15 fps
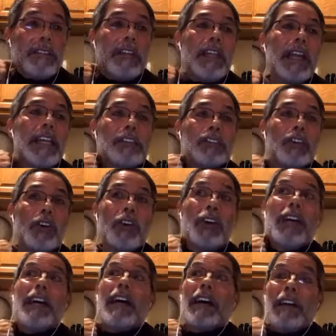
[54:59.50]
And
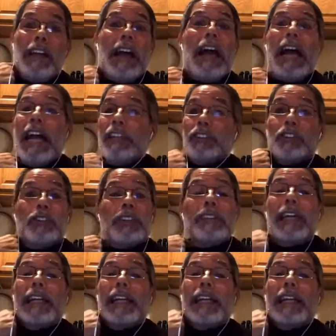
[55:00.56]
so, as soon as